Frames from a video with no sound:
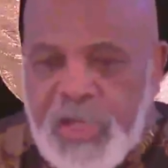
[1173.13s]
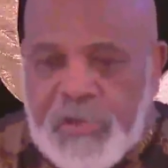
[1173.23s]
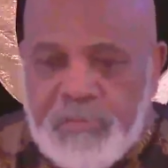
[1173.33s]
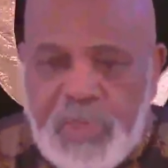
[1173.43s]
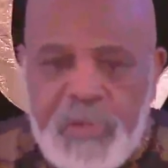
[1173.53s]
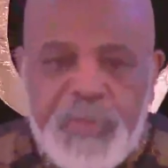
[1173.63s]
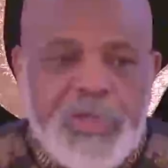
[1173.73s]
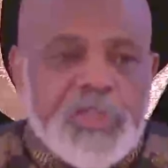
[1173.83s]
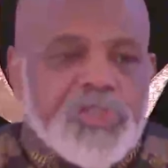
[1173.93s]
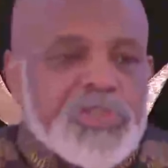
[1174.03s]
and maybe
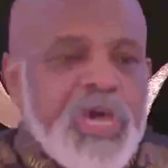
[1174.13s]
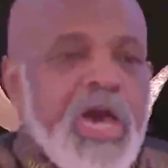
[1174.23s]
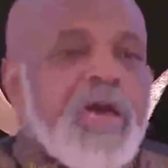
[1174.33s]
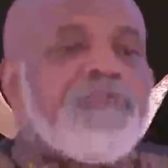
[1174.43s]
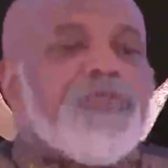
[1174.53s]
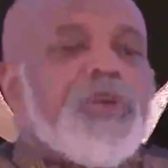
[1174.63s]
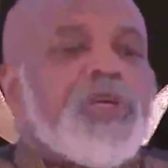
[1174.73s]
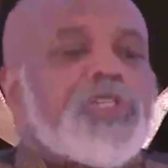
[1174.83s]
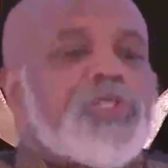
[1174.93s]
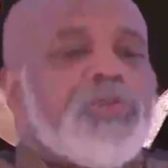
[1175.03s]
it's time for us